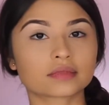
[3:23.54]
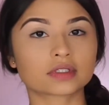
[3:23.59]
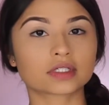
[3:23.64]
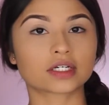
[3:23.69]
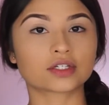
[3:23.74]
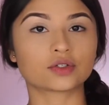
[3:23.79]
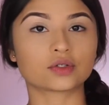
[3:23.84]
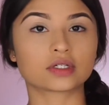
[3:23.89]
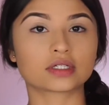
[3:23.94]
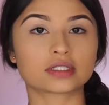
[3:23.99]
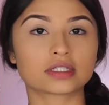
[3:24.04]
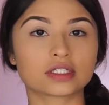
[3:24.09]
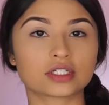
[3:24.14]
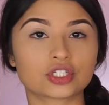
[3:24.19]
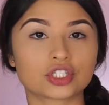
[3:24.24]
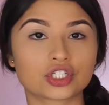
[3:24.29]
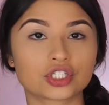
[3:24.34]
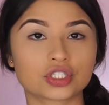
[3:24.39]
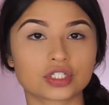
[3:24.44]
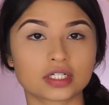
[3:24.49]
As you can see,
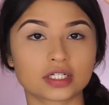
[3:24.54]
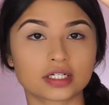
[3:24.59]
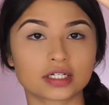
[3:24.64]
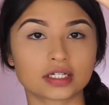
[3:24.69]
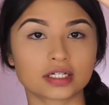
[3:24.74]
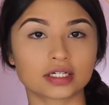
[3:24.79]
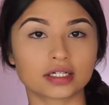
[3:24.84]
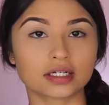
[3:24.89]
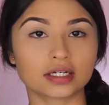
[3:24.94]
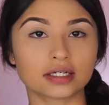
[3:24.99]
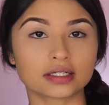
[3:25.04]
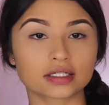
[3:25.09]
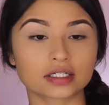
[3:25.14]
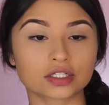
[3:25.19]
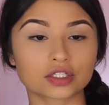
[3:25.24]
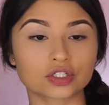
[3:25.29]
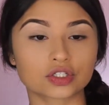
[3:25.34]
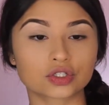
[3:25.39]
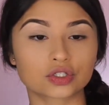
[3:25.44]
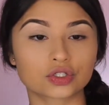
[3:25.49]
she
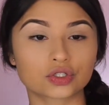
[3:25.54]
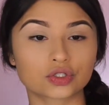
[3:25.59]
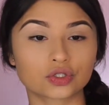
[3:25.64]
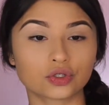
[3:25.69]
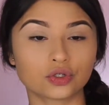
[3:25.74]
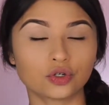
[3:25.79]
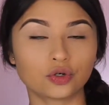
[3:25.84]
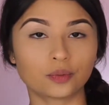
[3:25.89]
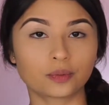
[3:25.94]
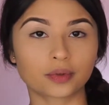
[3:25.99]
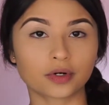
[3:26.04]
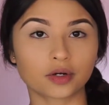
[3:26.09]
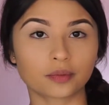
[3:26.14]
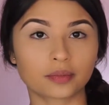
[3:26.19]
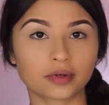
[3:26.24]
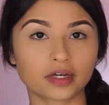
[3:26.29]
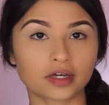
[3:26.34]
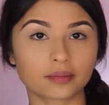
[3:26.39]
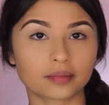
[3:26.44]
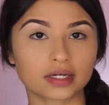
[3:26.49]
is super
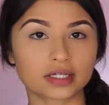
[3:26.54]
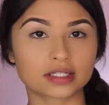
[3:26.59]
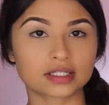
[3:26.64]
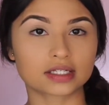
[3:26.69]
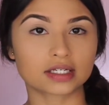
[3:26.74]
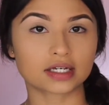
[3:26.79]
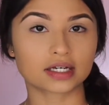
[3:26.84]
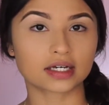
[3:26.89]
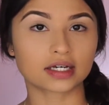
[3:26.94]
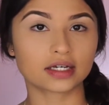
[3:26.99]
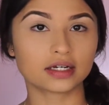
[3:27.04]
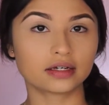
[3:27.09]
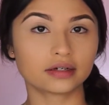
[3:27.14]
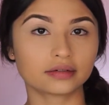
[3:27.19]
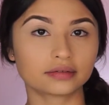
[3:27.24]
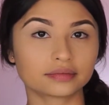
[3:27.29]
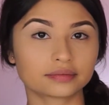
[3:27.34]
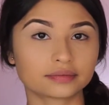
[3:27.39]
pigmented.